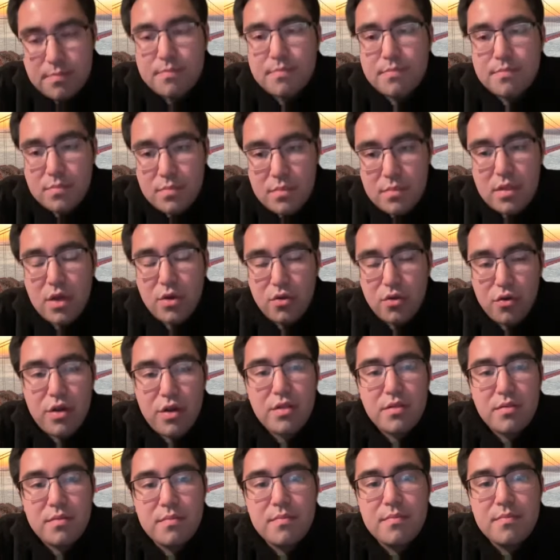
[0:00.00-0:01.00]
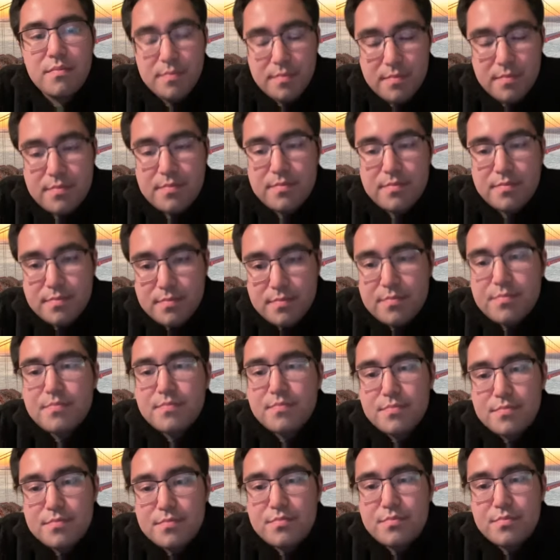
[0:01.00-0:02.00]
So I think Medvedev's Great. a pretty easy pick. And I
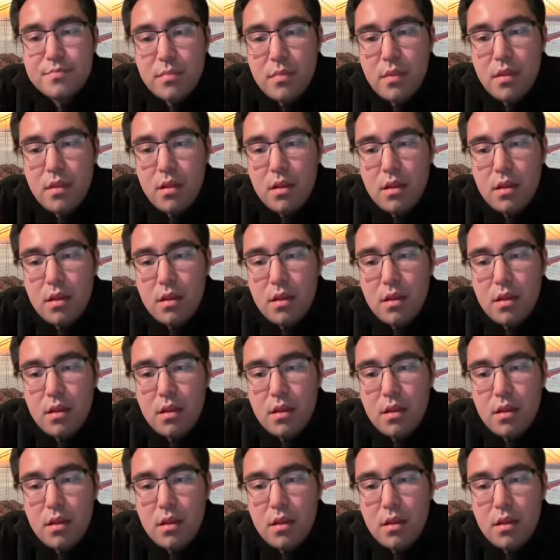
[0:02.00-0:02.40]
think that,